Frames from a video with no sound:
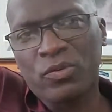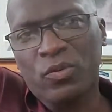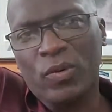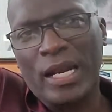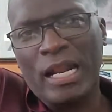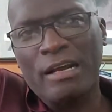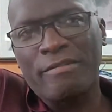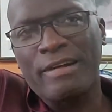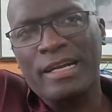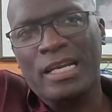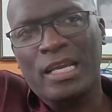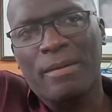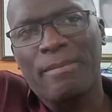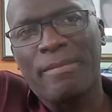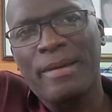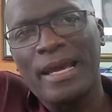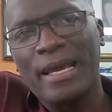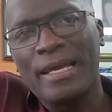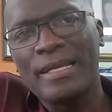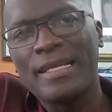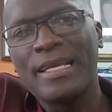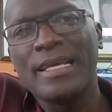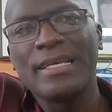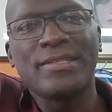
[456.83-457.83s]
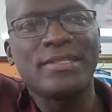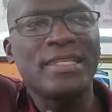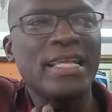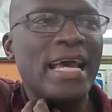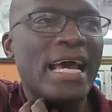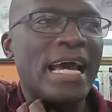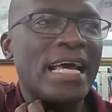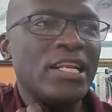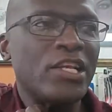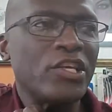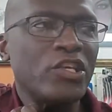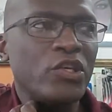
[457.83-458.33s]
What I recommend is
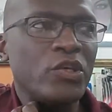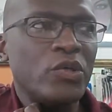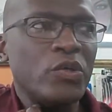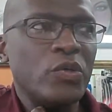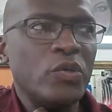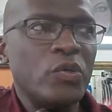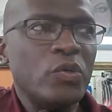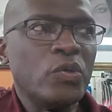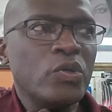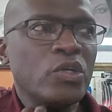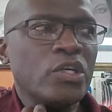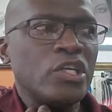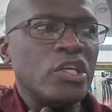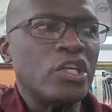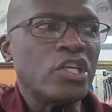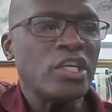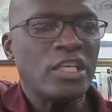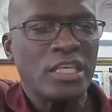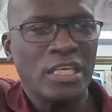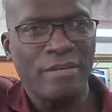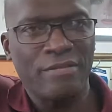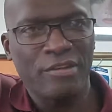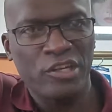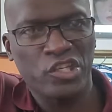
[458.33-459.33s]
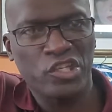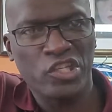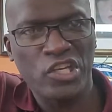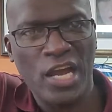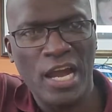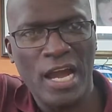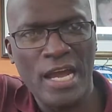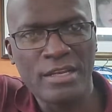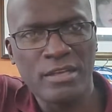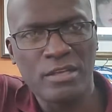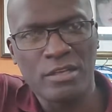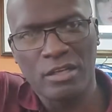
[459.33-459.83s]
that you give it a
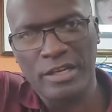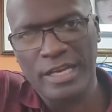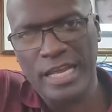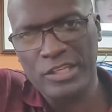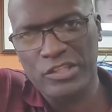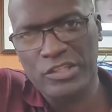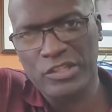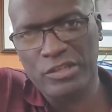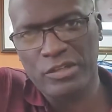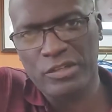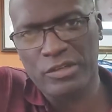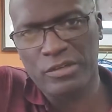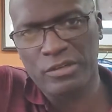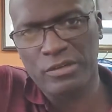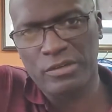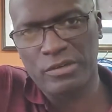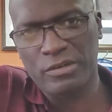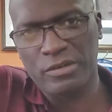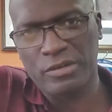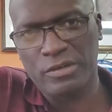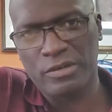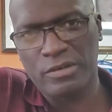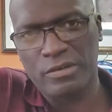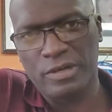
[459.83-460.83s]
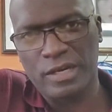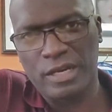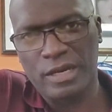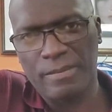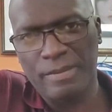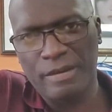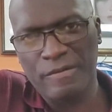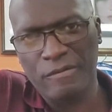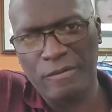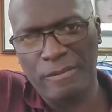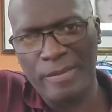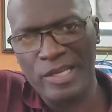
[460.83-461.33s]
shot. Look at your
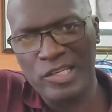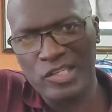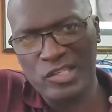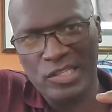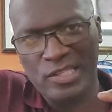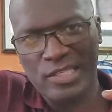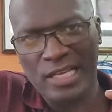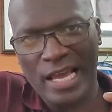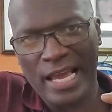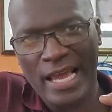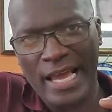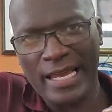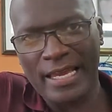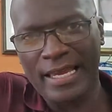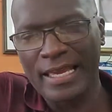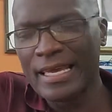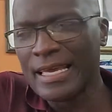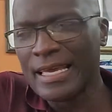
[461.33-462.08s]
information tag,